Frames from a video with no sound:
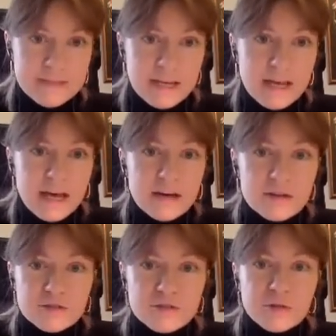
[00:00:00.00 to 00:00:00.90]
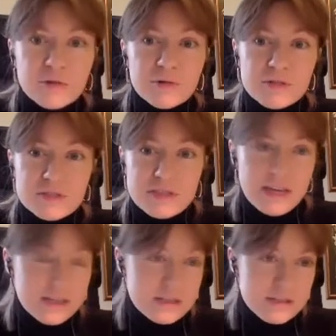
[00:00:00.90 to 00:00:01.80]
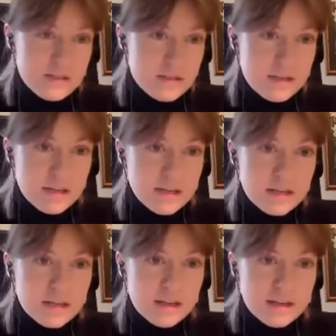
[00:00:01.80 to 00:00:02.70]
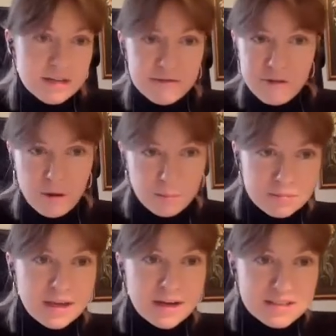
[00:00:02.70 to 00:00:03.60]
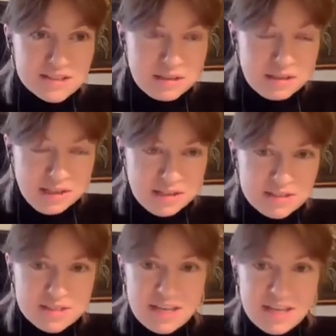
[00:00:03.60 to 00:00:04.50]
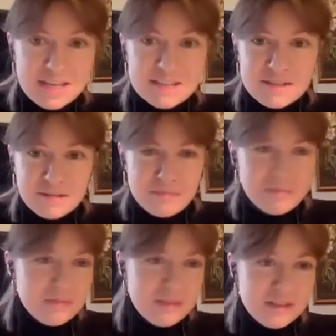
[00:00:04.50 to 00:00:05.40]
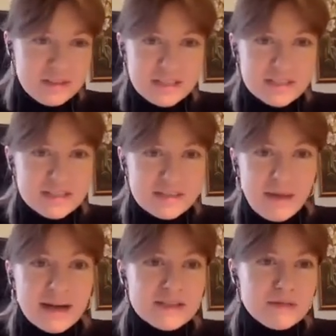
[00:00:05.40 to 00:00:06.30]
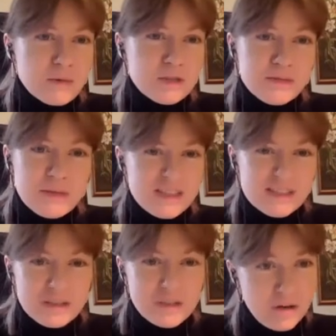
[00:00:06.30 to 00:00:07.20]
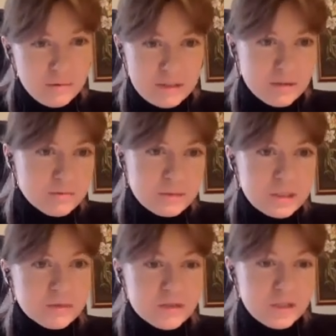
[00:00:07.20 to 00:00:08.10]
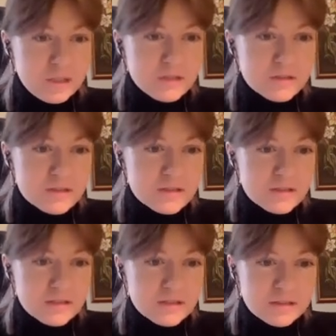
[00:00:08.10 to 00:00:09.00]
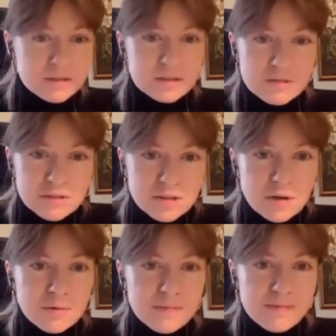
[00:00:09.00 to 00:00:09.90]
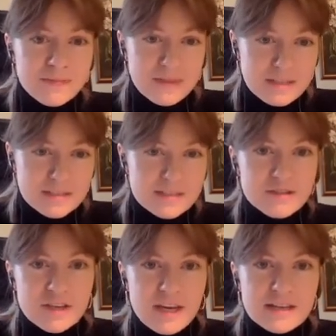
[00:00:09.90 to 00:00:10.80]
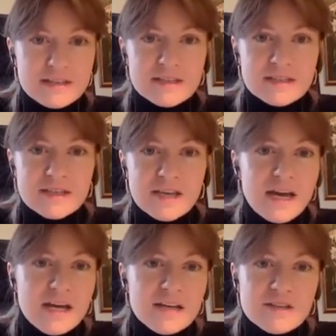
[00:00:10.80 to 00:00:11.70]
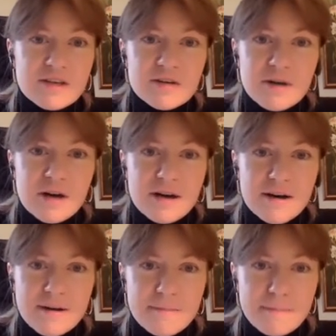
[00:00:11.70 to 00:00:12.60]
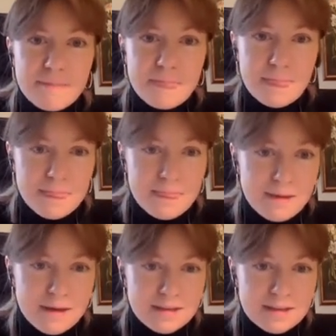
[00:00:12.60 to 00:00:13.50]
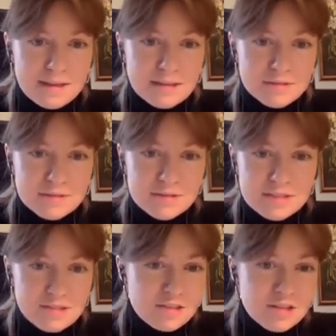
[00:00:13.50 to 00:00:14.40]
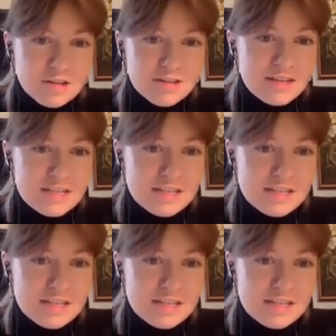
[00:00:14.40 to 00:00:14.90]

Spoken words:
out of all the texts from 1990. So 13 is the maximum, which means that no, we don't use though in such cases. So I'll again cross out. So not this,